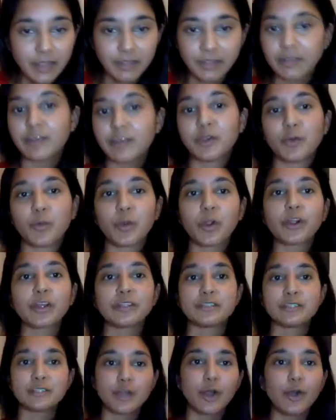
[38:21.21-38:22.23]
I think your work
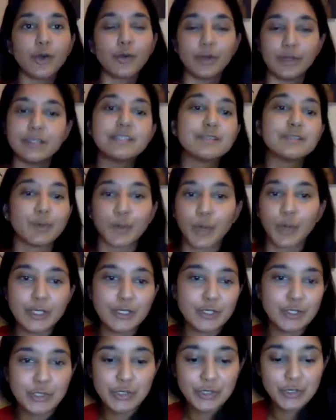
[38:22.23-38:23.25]
is so
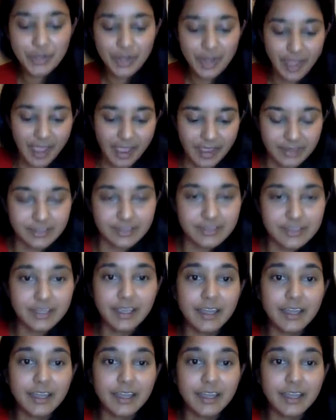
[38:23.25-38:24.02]
inspirational, and